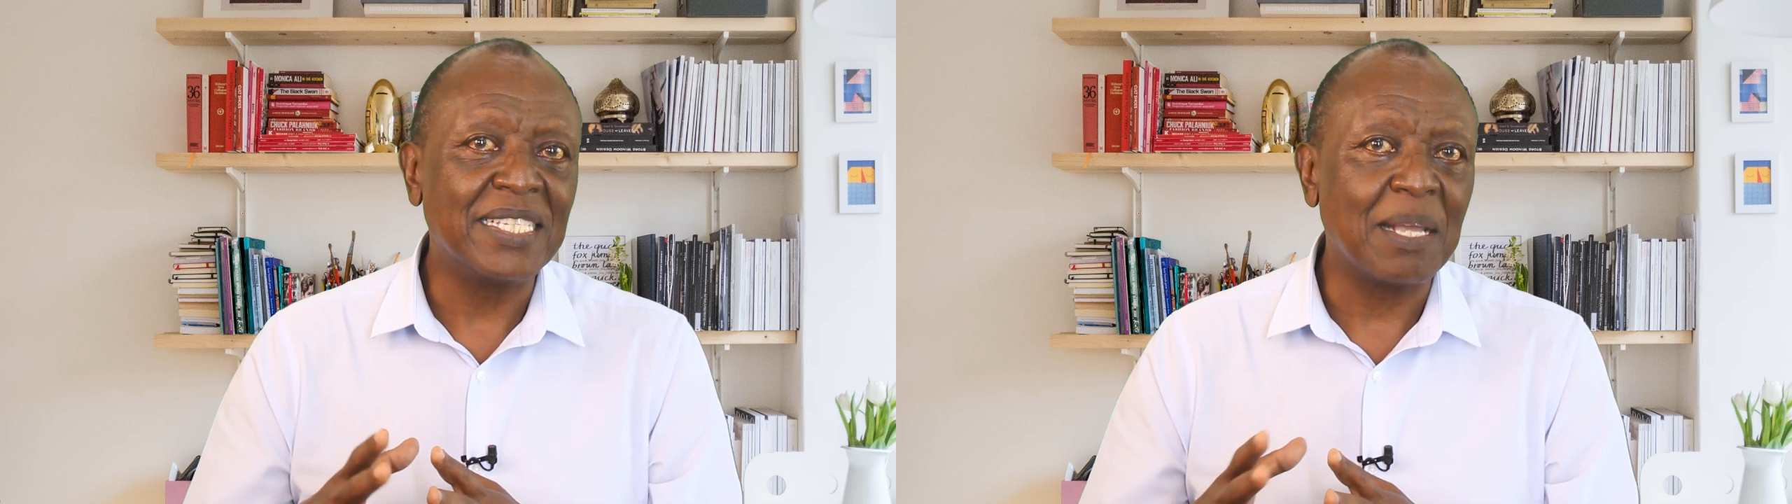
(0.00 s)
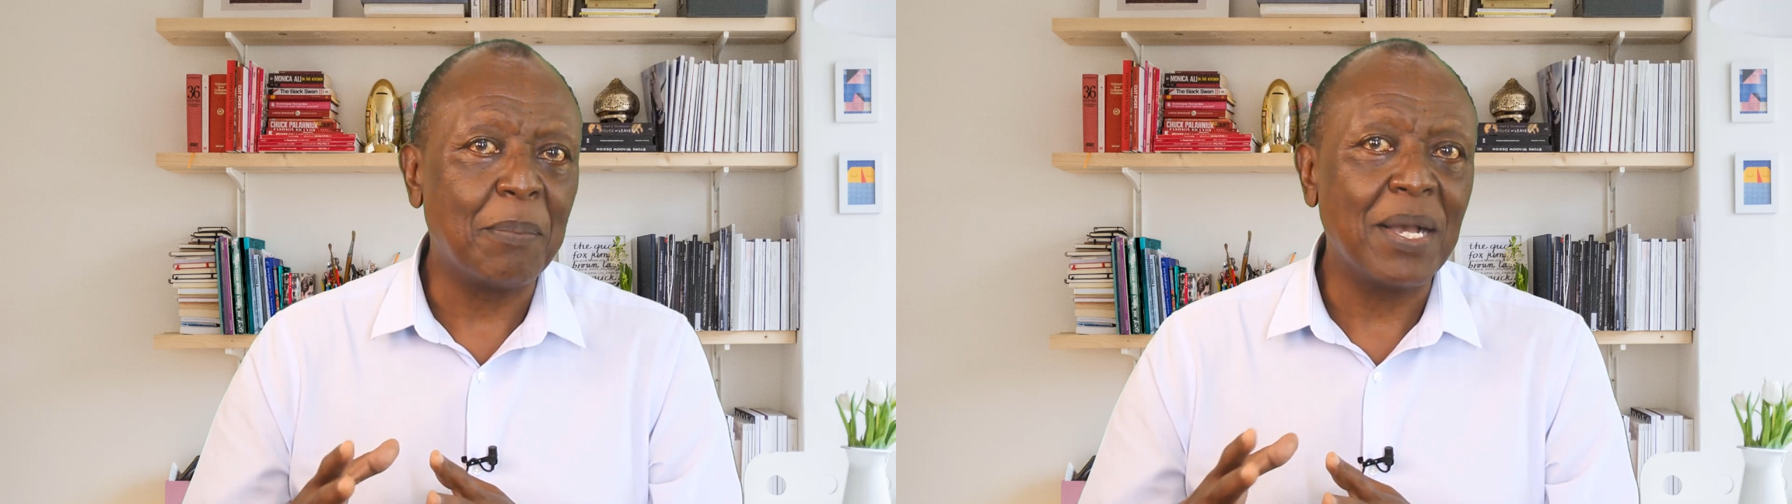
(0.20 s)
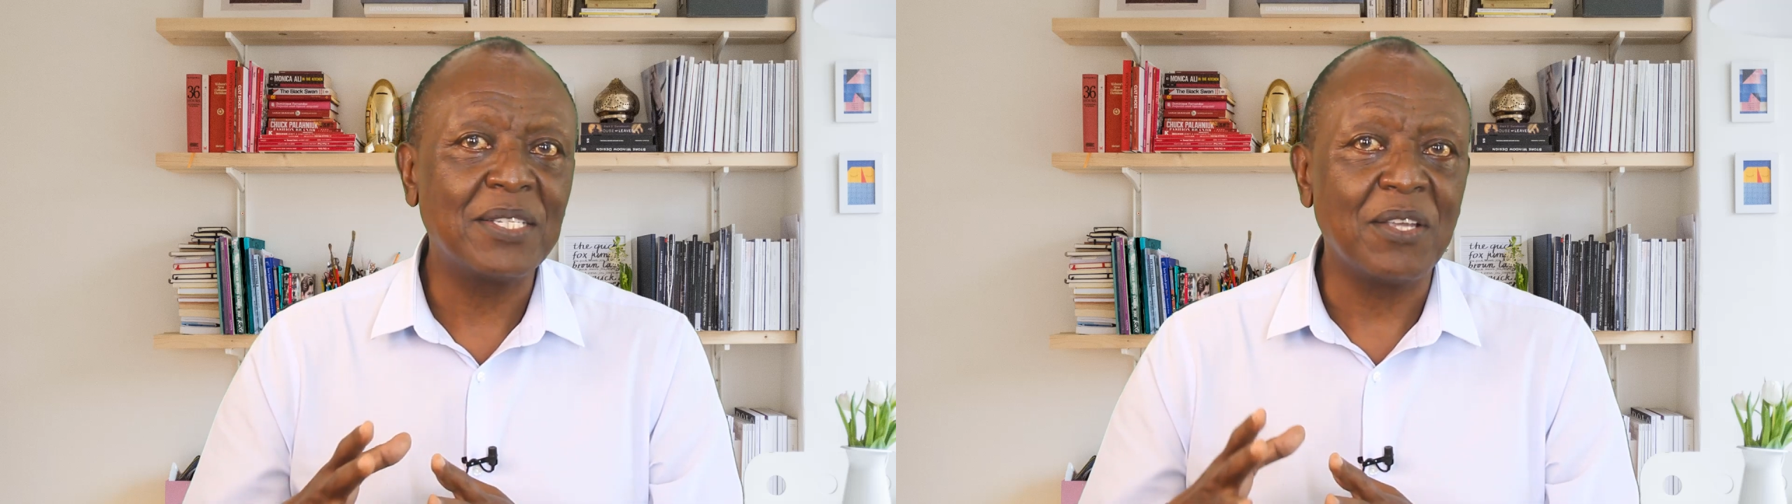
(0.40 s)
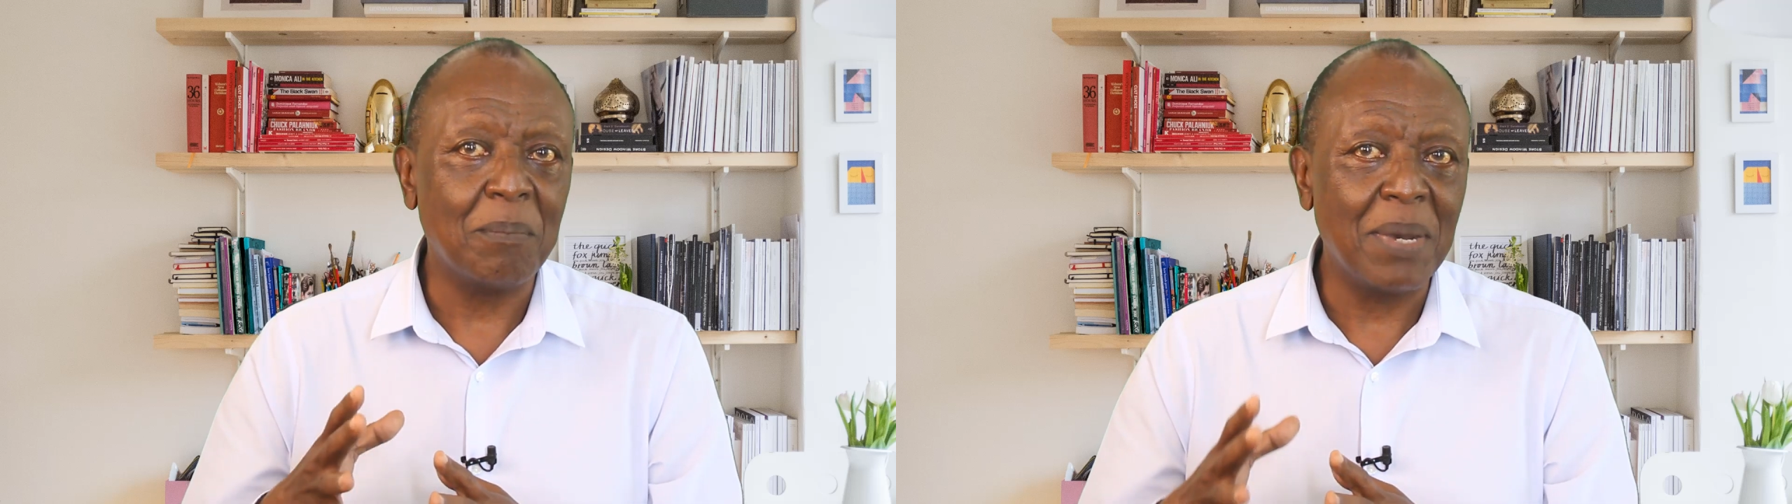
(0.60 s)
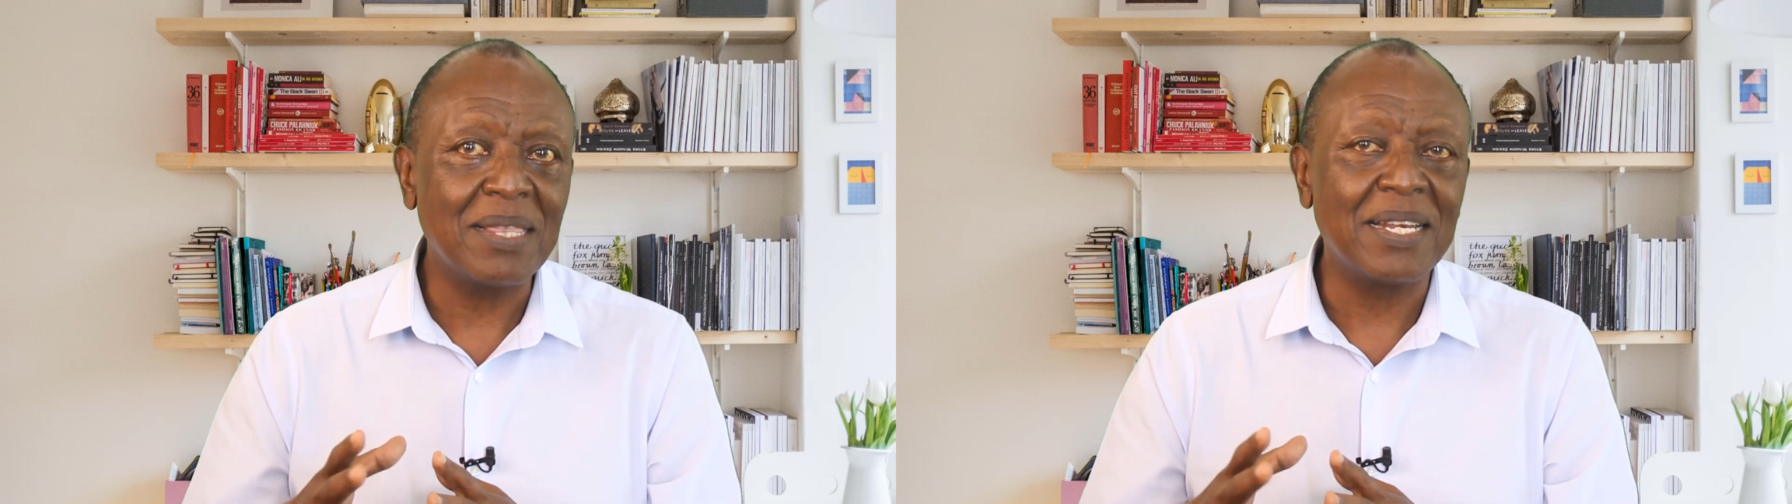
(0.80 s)
surpass your
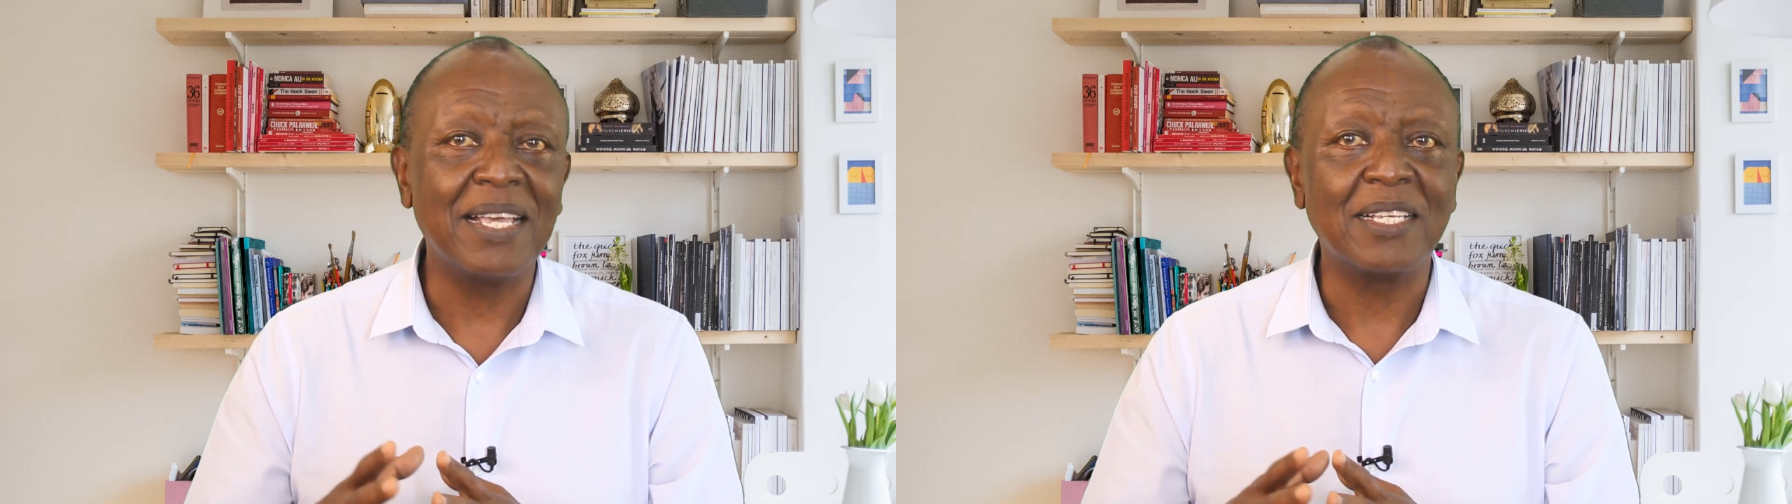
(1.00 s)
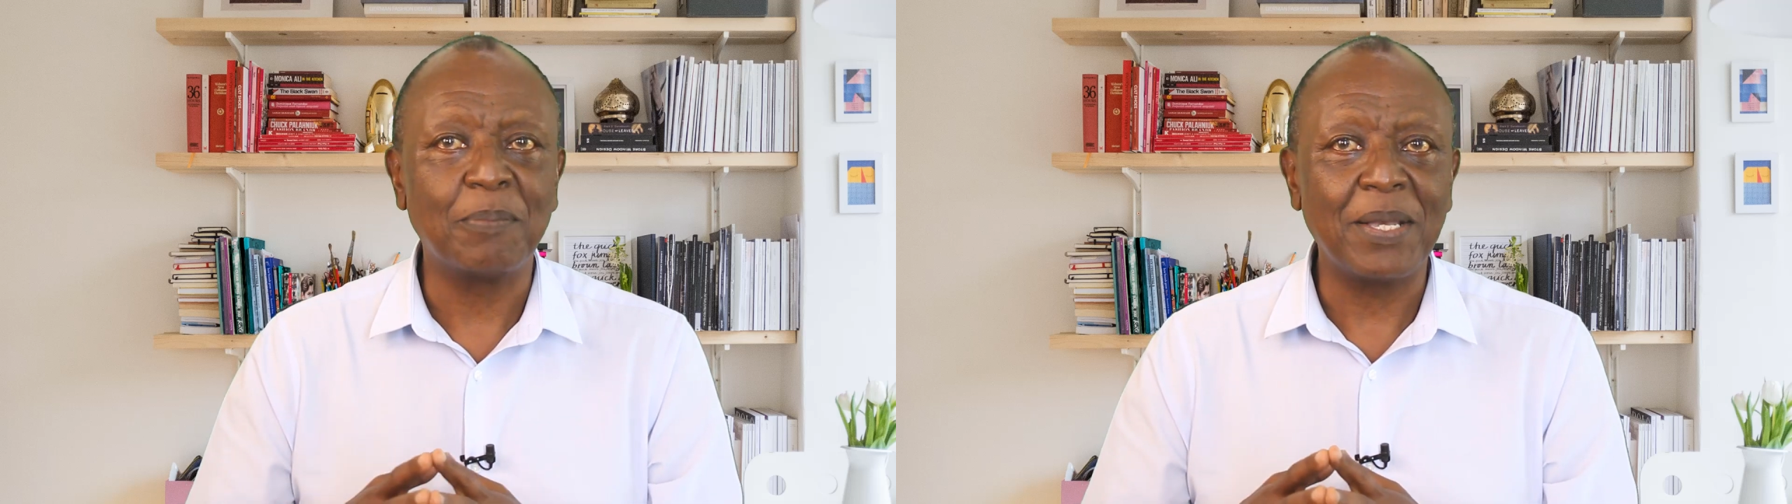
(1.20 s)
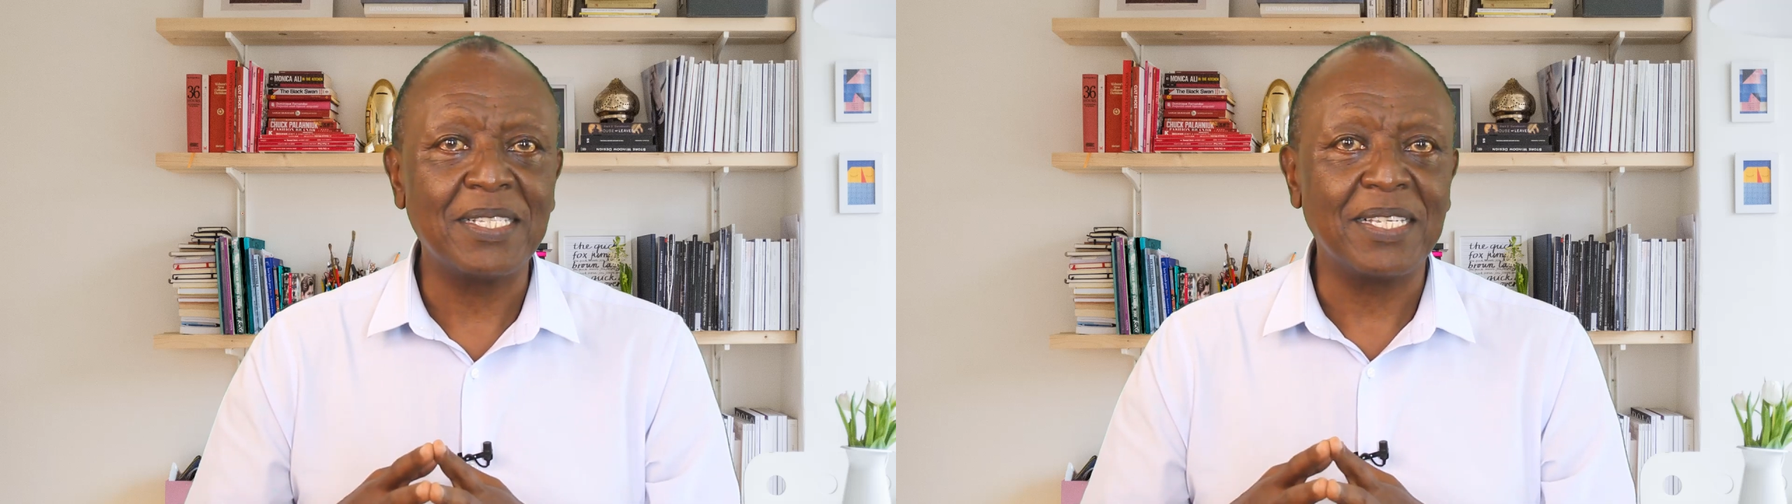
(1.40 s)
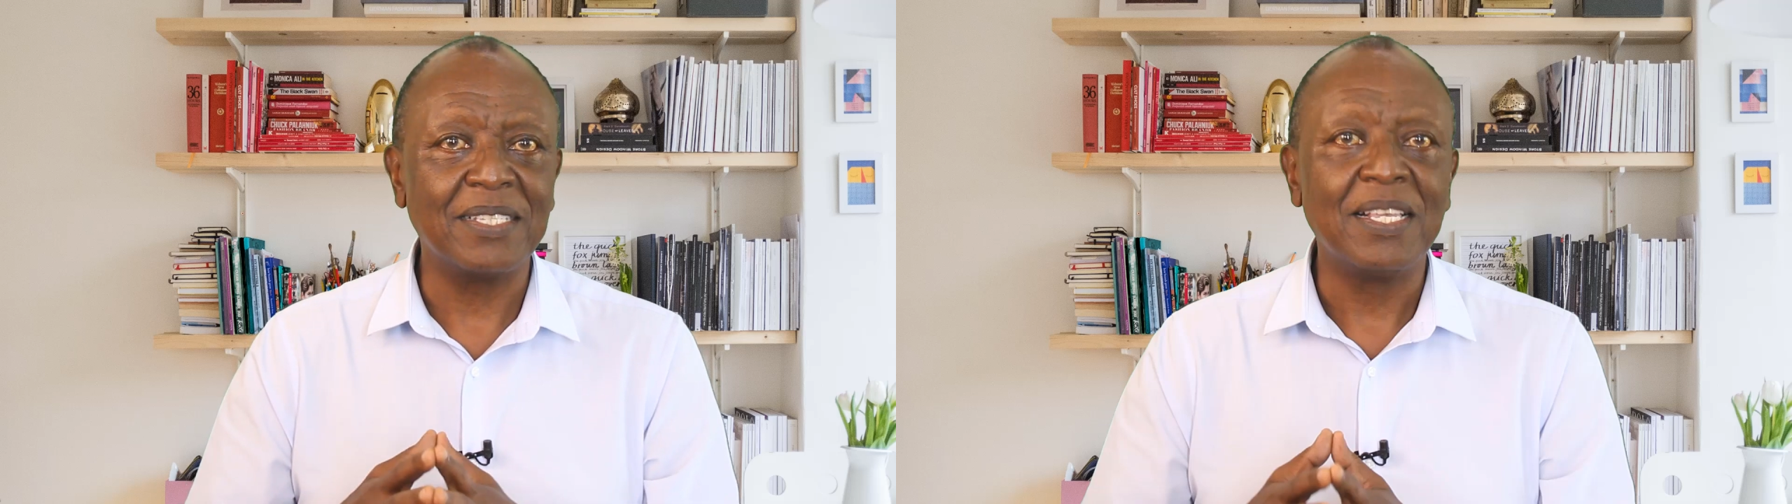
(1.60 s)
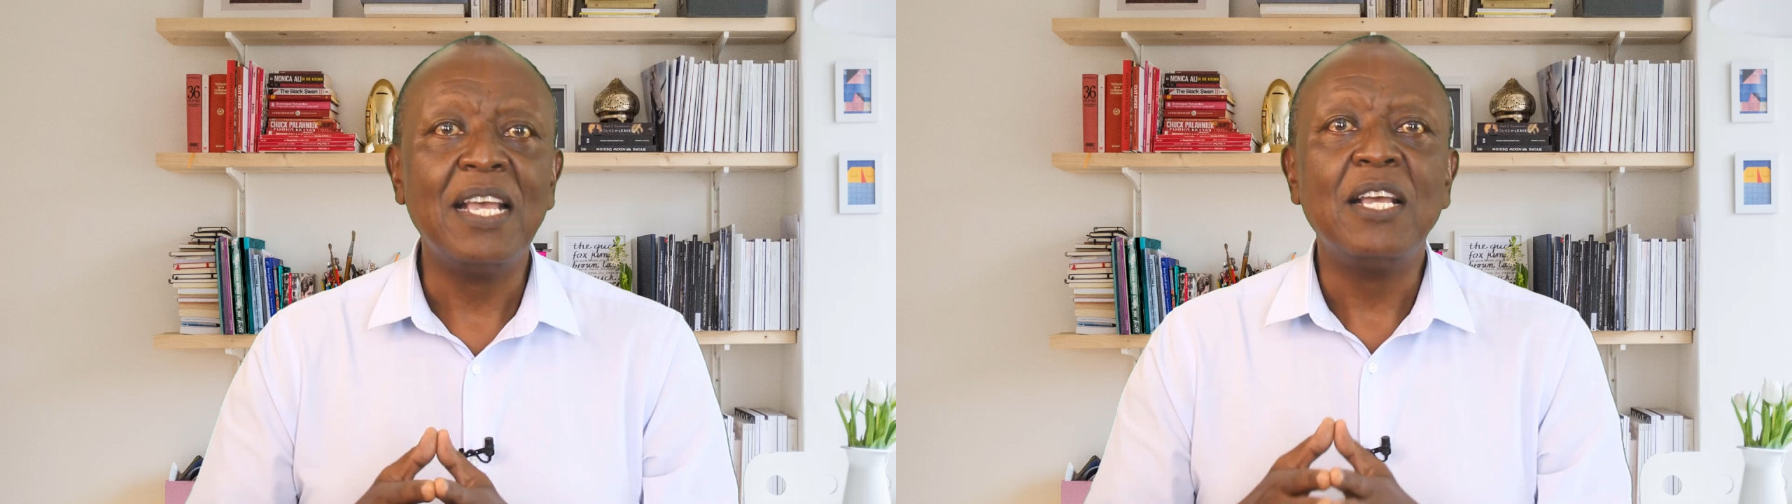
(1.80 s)
monthly expenses